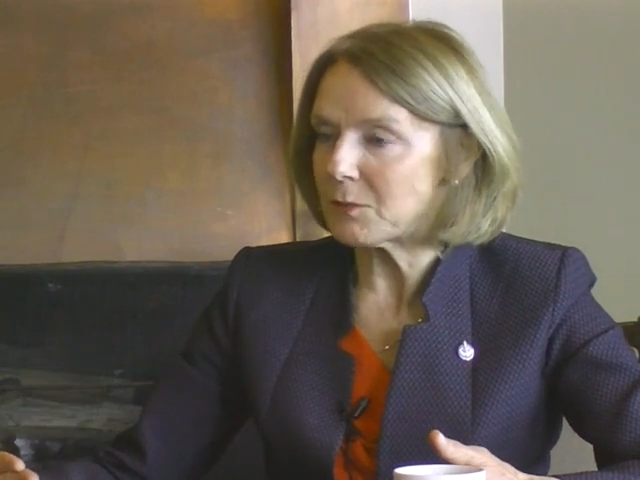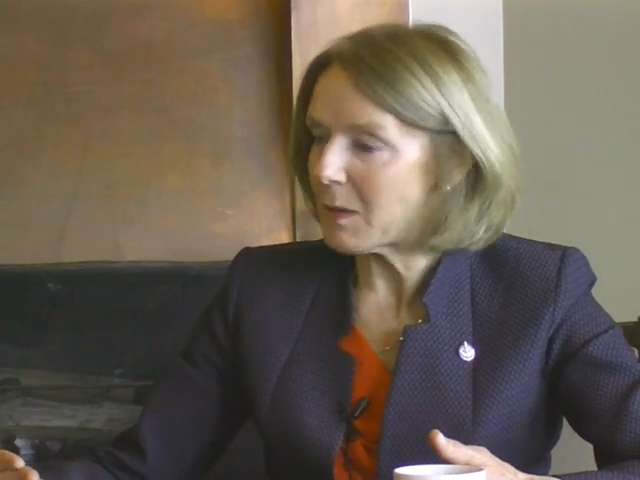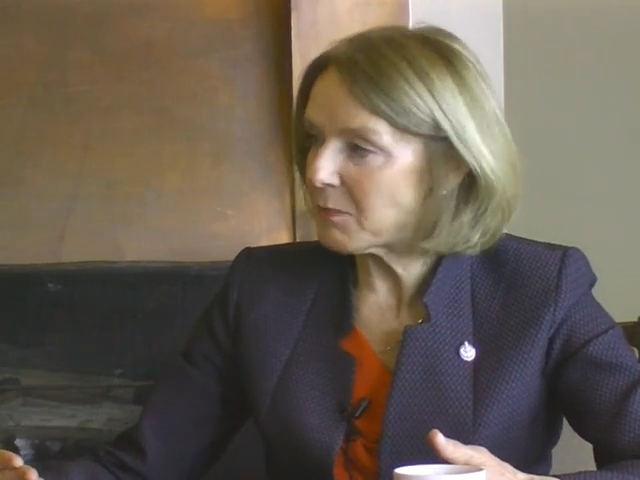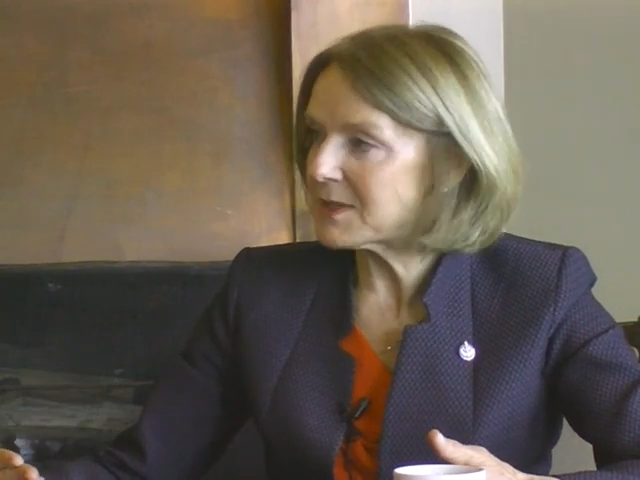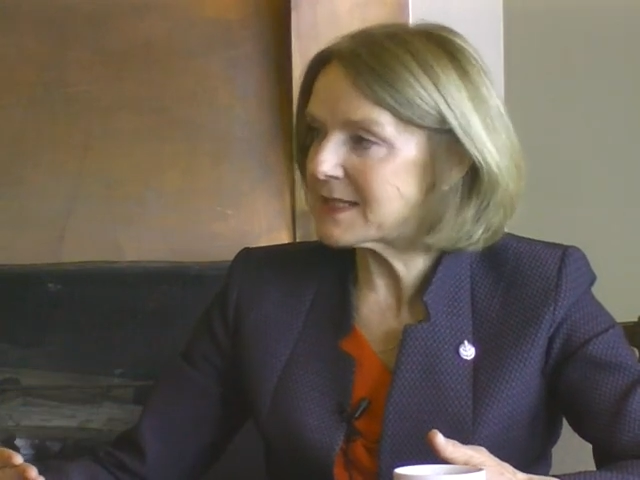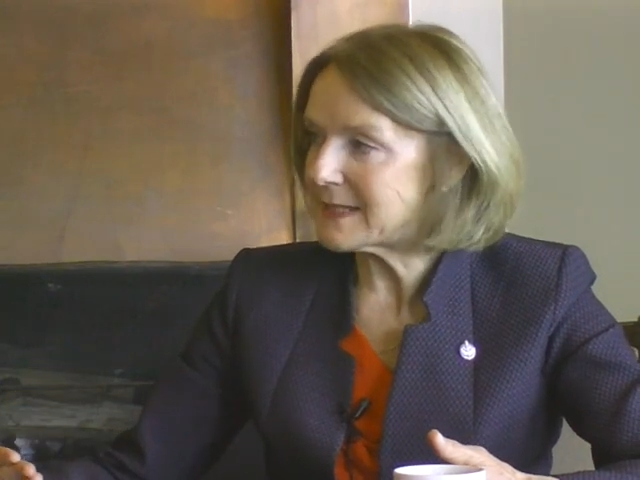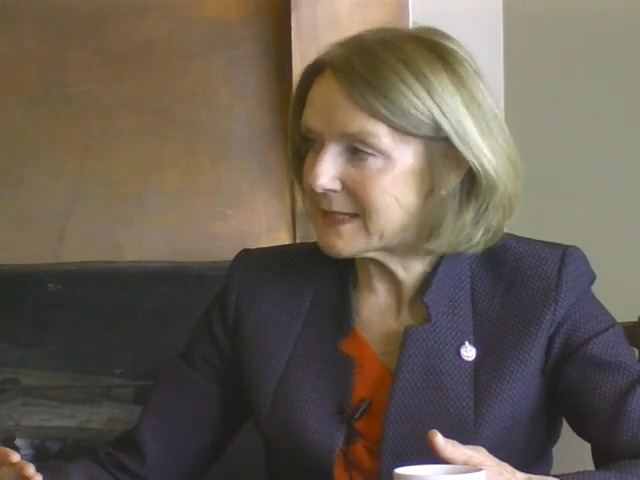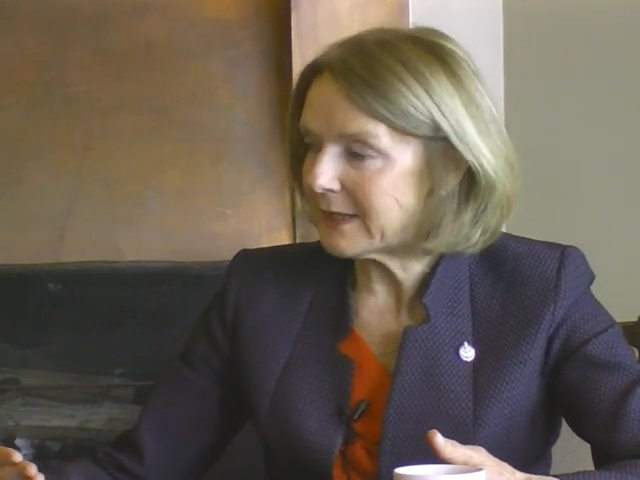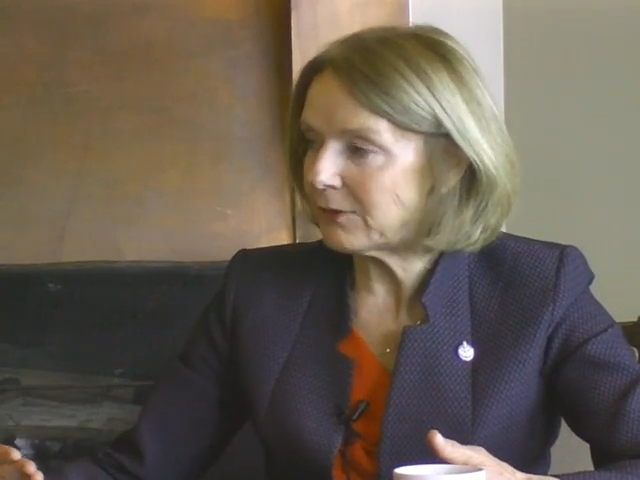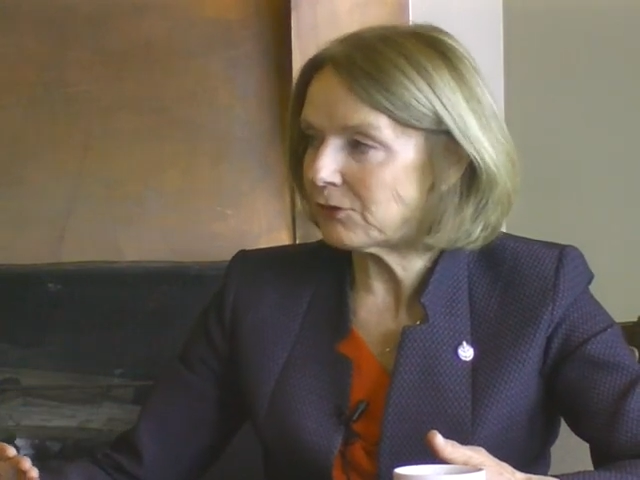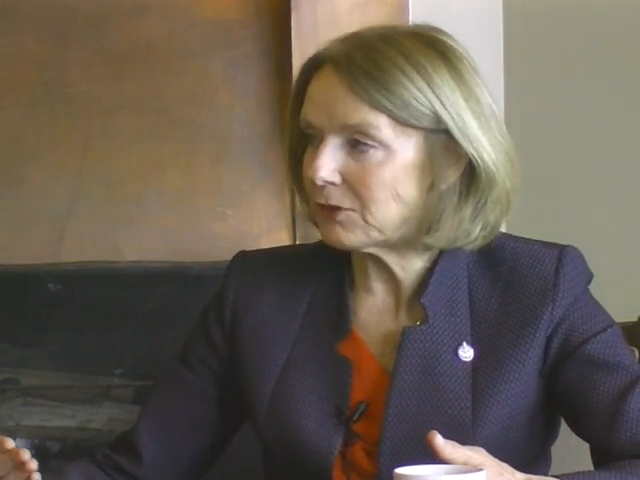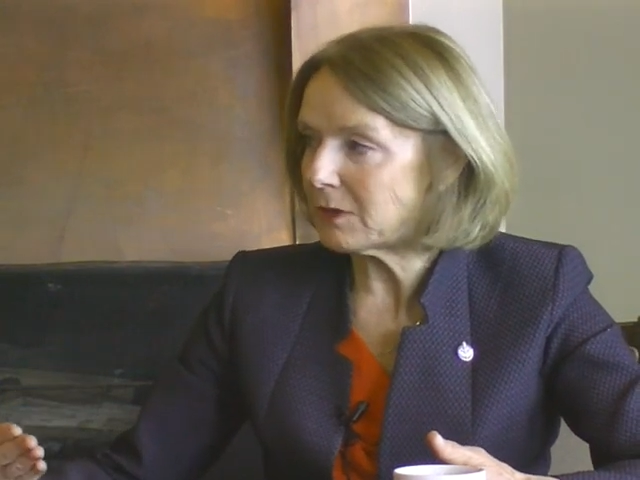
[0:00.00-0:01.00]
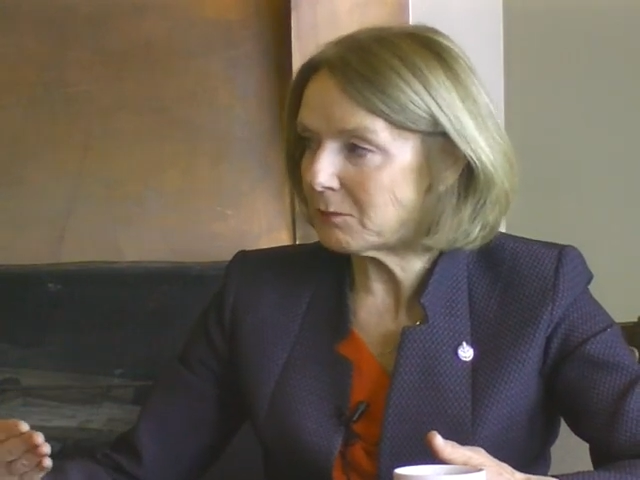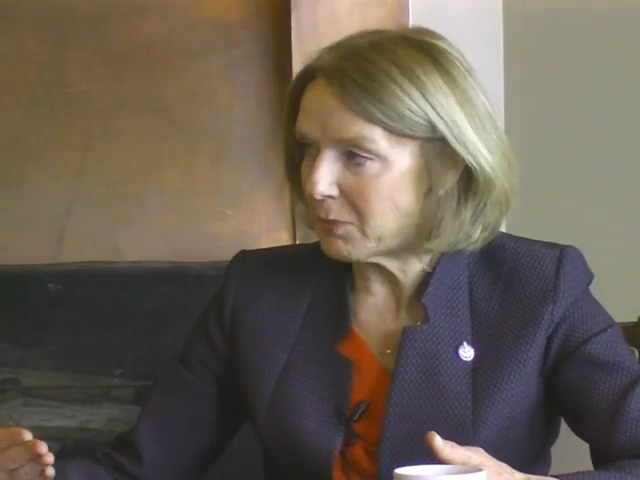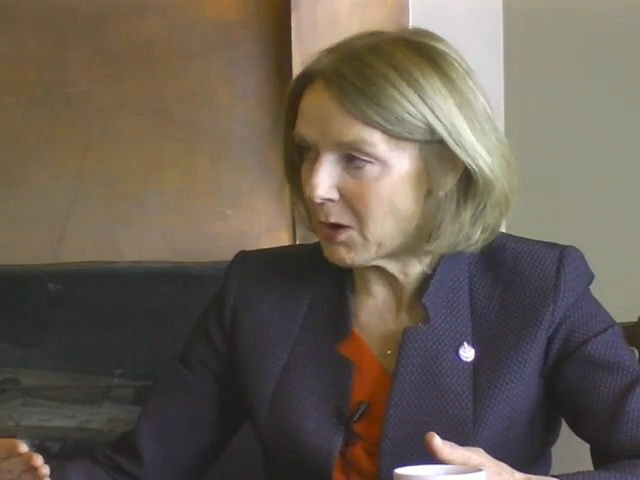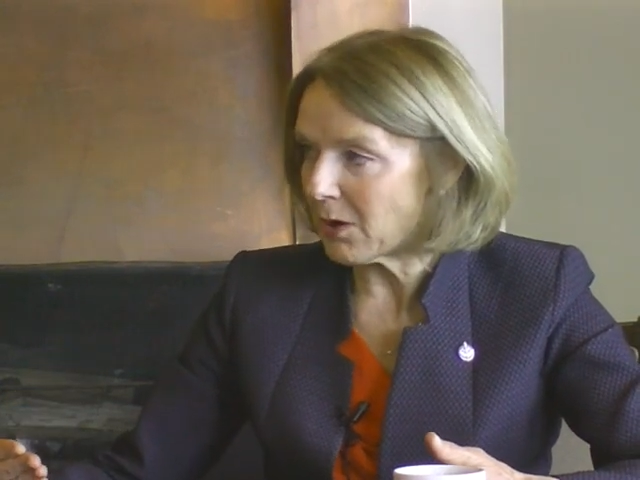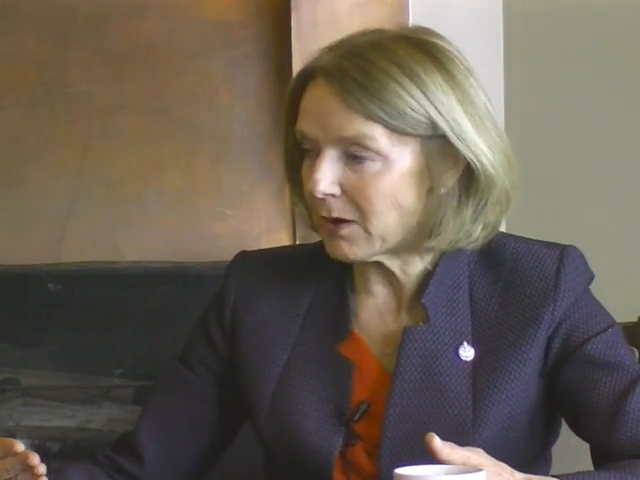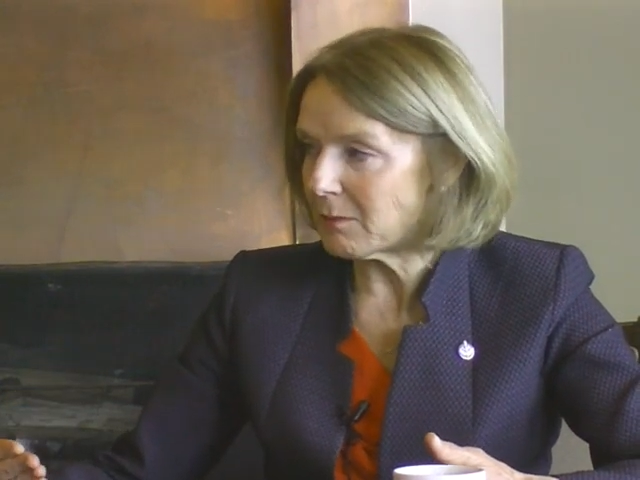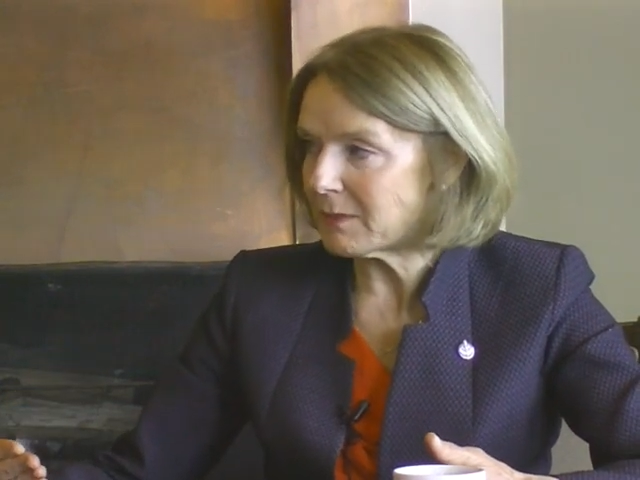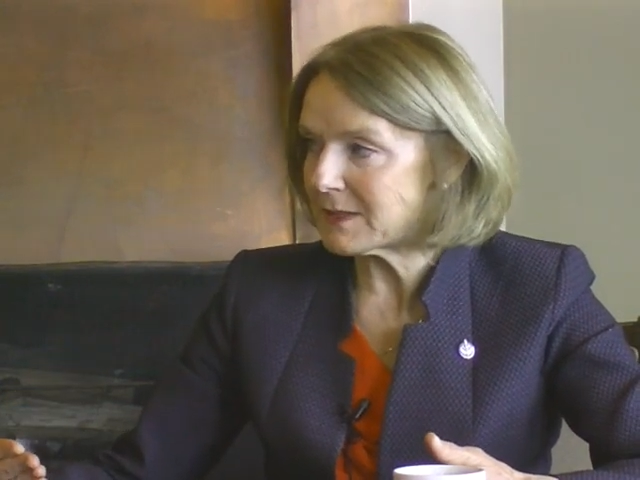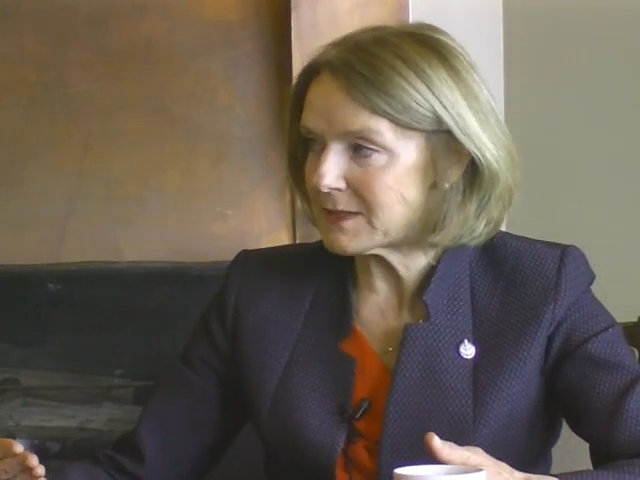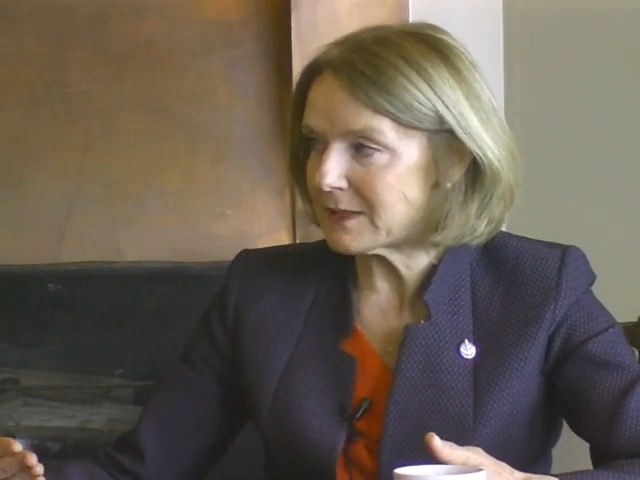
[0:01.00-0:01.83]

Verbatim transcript: representation in Parliament.